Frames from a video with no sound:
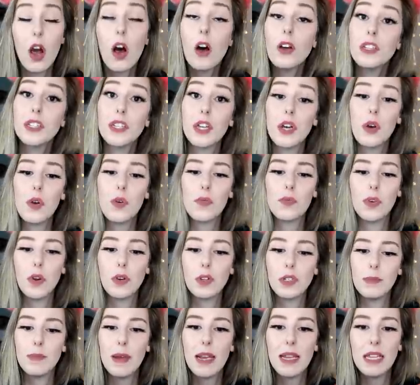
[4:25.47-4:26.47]
Also,
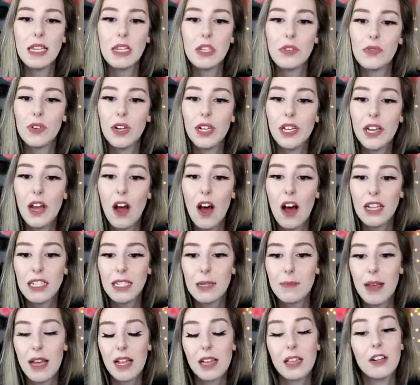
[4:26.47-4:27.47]
Rose made these really
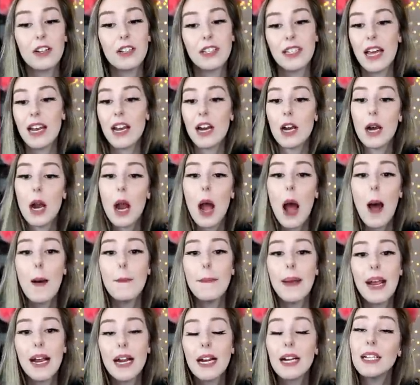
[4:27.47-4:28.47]
awesome antlers that are
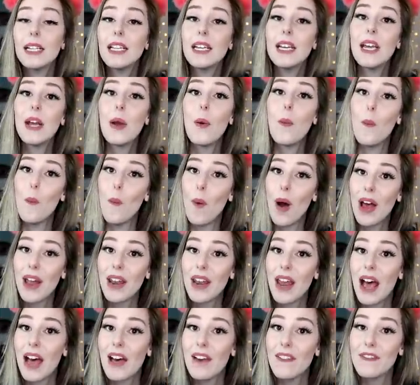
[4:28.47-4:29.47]
apparently one
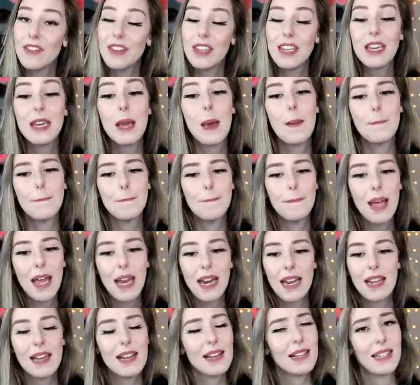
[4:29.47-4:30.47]
of the
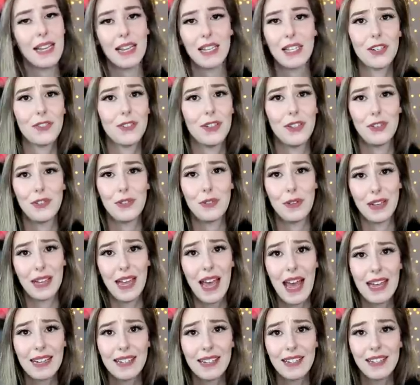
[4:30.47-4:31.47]
many accessories you can
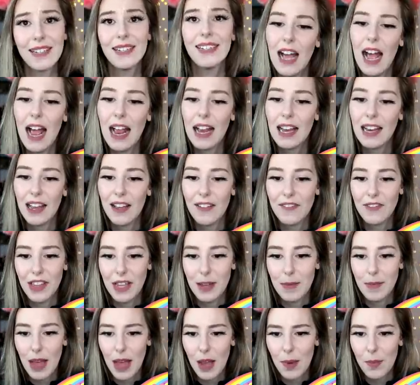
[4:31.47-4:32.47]
get. I love
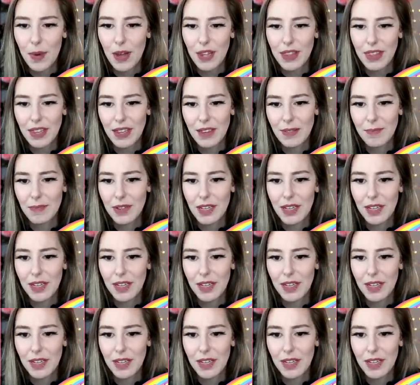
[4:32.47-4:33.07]
them, I want them.